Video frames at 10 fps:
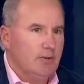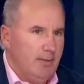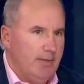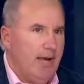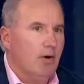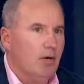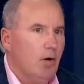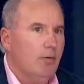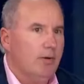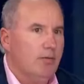I mean, they are
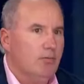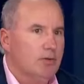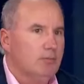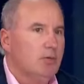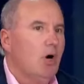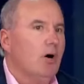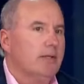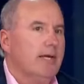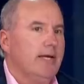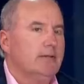going through some
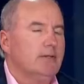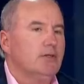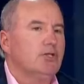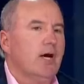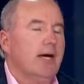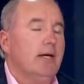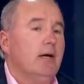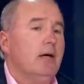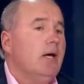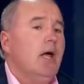dark days in
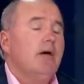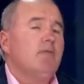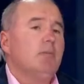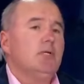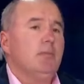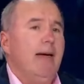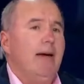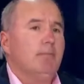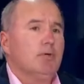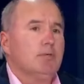China from a
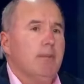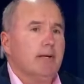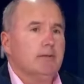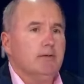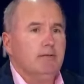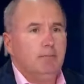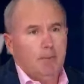demand perspective.